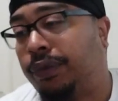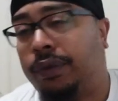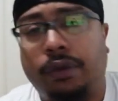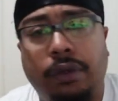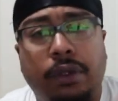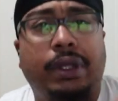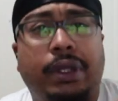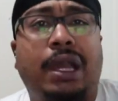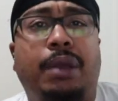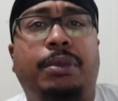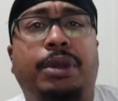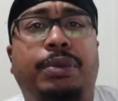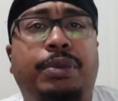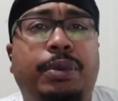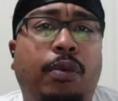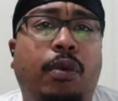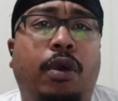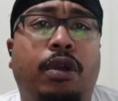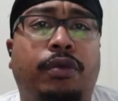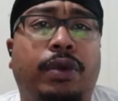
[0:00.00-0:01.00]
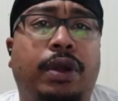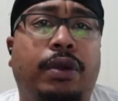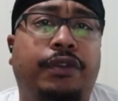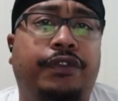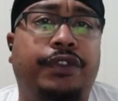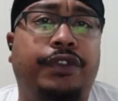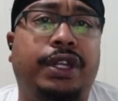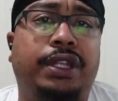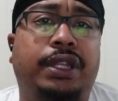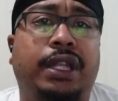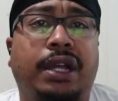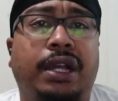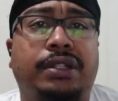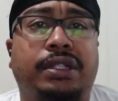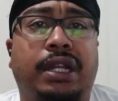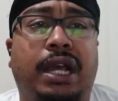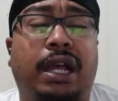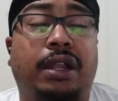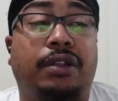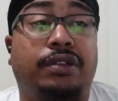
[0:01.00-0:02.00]
how many people walk around with
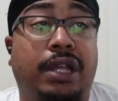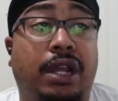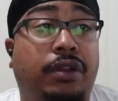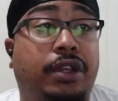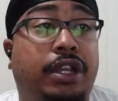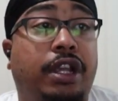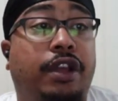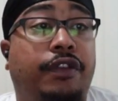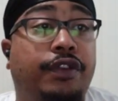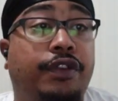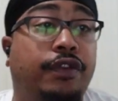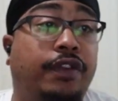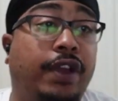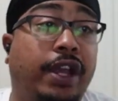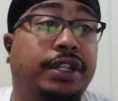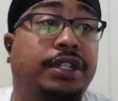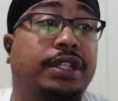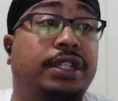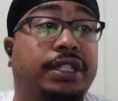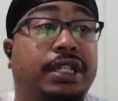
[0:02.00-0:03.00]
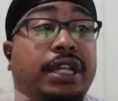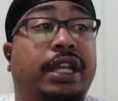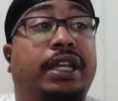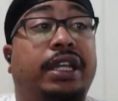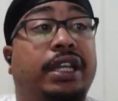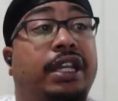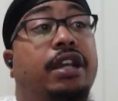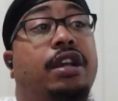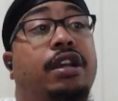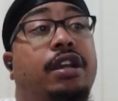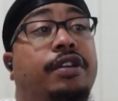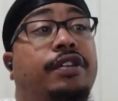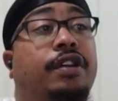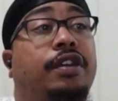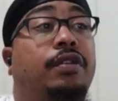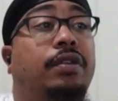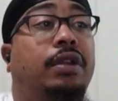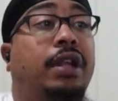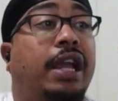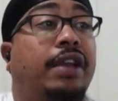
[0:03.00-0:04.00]
$50,000? I don't care if you've actually taken care of your life.